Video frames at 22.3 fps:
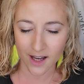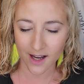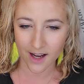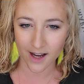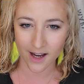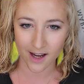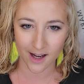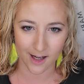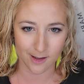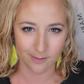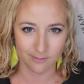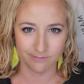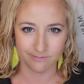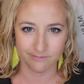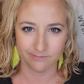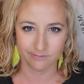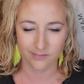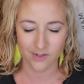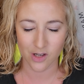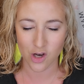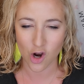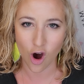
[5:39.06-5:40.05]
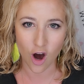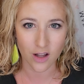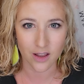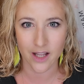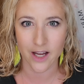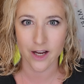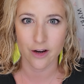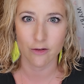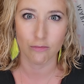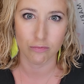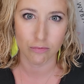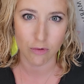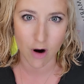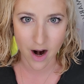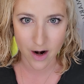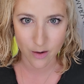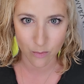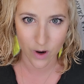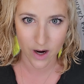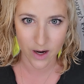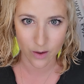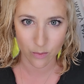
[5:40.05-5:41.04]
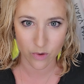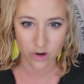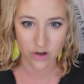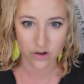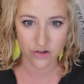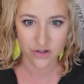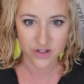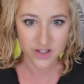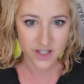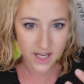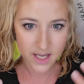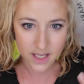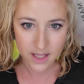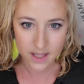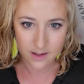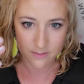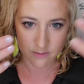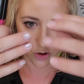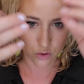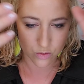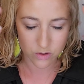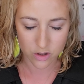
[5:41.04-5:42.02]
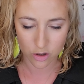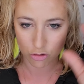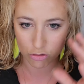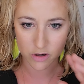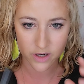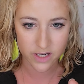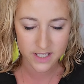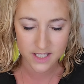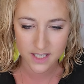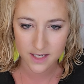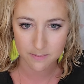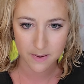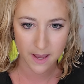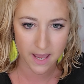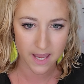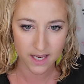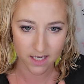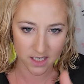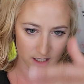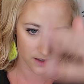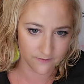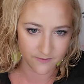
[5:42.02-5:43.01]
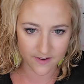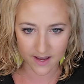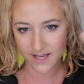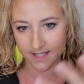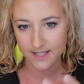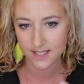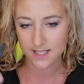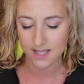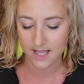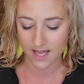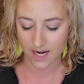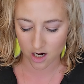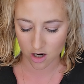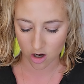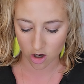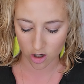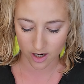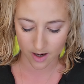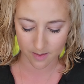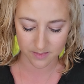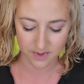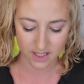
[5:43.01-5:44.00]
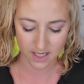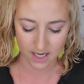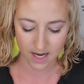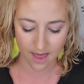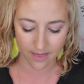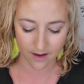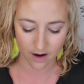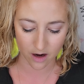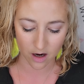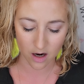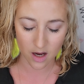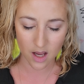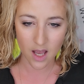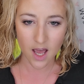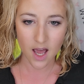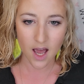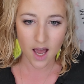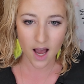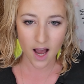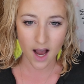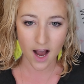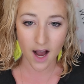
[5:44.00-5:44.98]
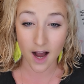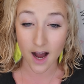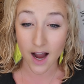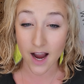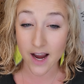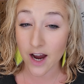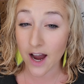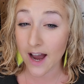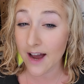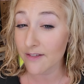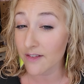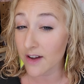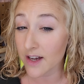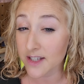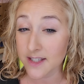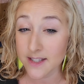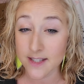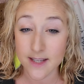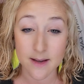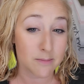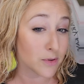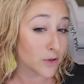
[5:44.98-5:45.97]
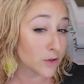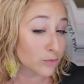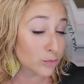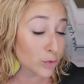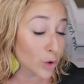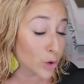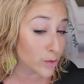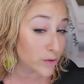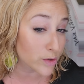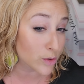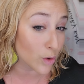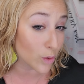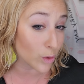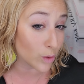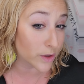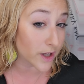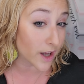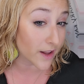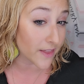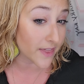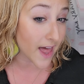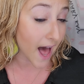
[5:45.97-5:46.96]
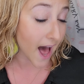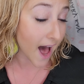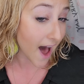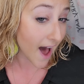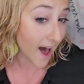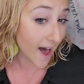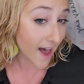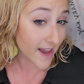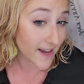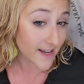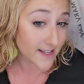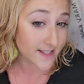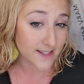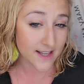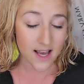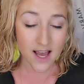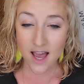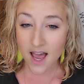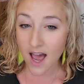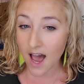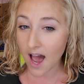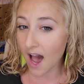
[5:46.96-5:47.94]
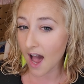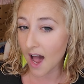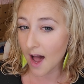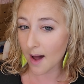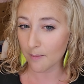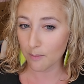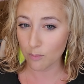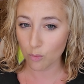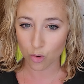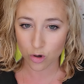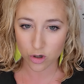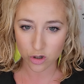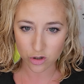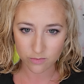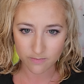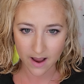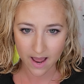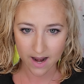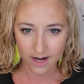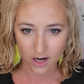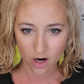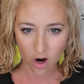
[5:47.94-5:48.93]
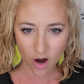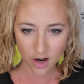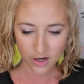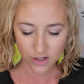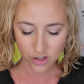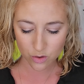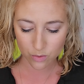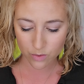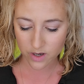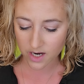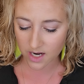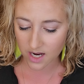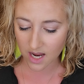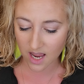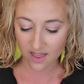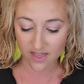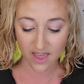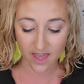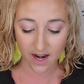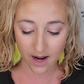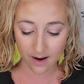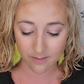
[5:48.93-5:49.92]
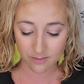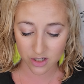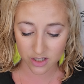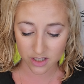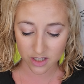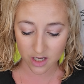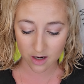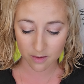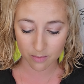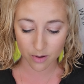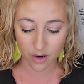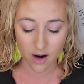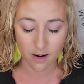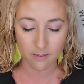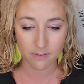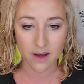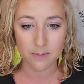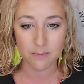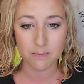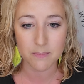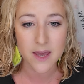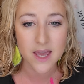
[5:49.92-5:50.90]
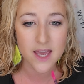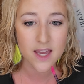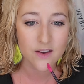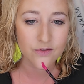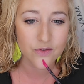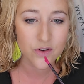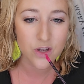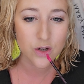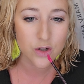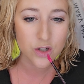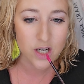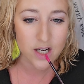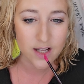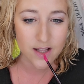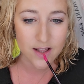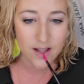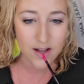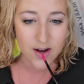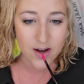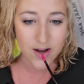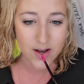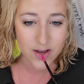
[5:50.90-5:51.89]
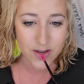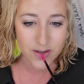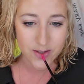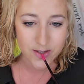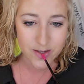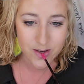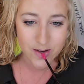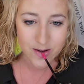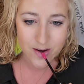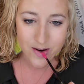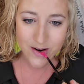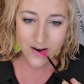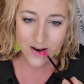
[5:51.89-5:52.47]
not like runway, where you're seeing them do the crazy painted face and then it all comes together. I have a simple rose gold on the eyes, more dramatic contouring, and then I'm just going to put on my Pink Fusion Gloss.